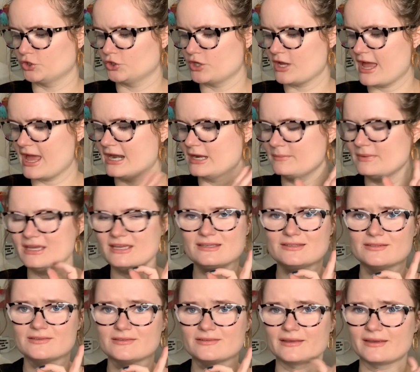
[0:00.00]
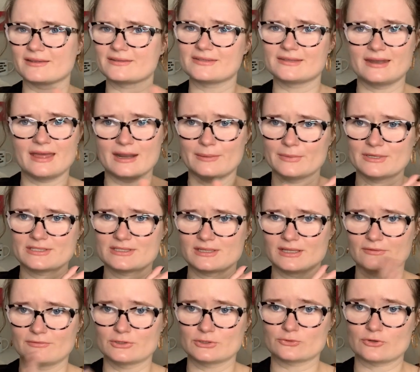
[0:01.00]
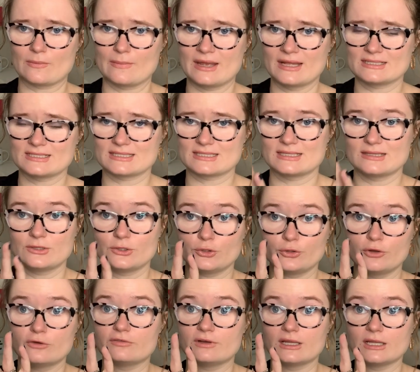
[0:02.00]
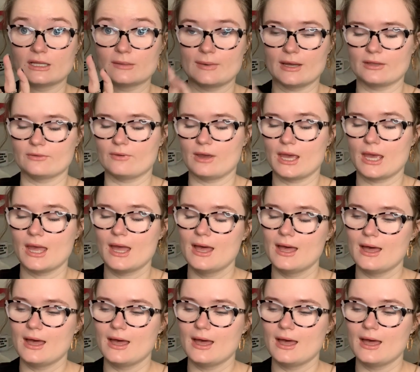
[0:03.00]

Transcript: enemies. Like it's an enemies to lovers romance. It's a little novella, by the way.